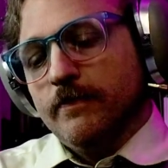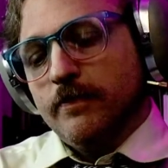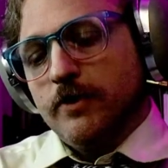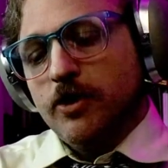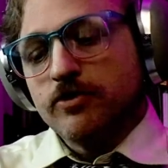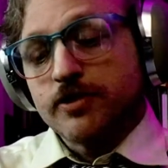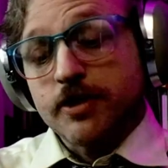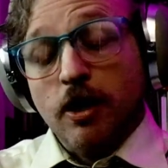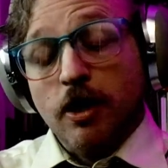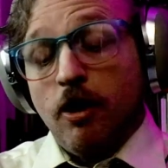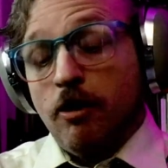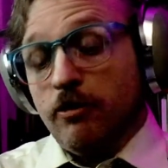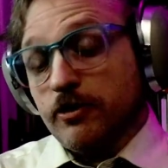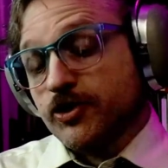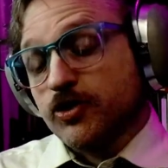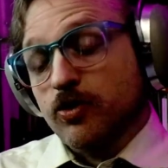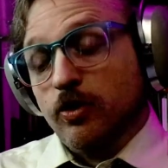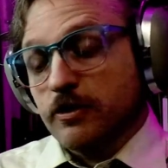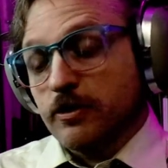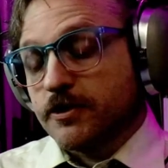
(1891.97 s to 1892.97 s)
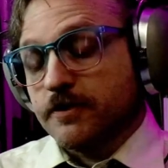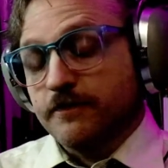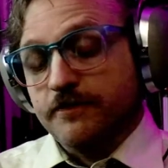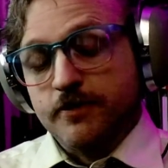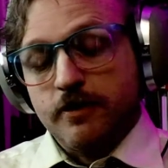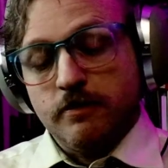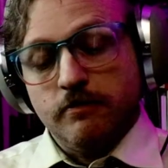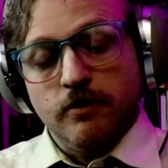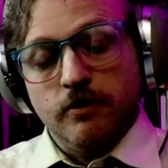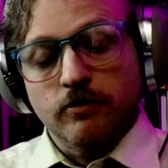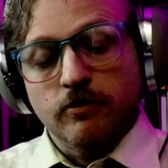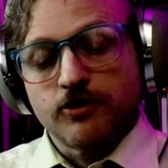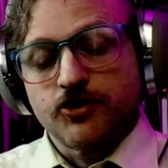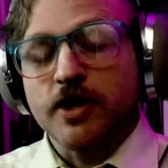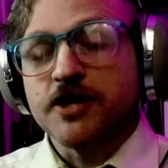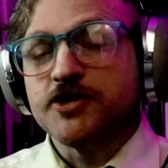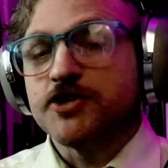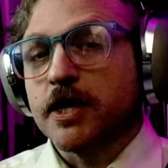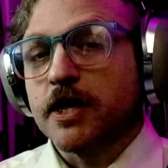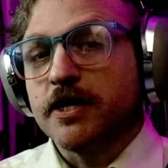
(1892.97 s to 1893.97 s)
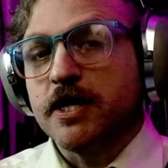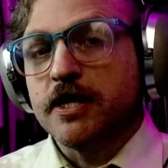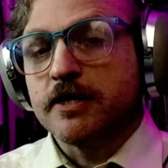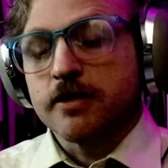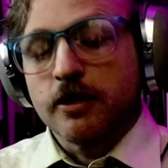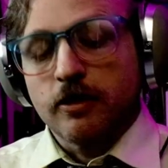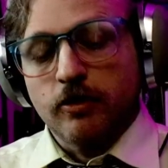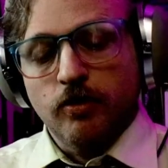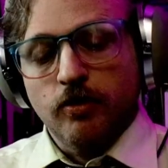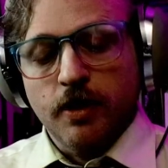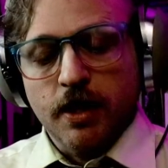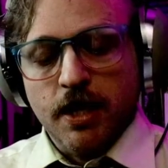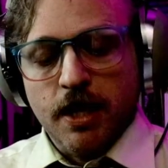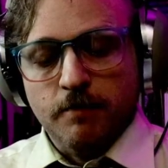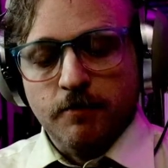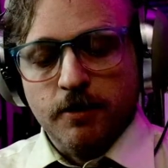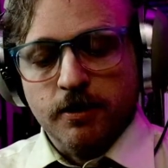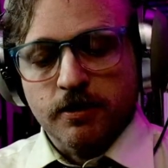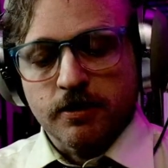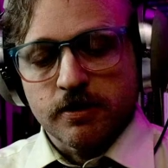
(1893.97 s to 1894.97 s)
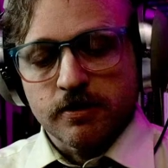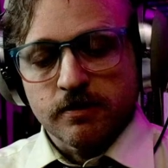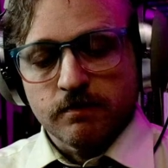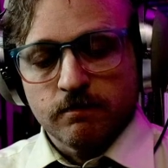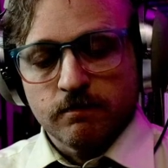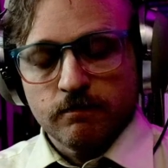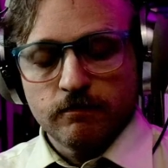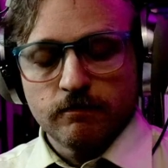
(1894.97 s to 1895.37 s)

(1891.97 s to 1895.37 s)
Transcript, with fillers: using all sorts of, you know, strange techniques, including hypnotism.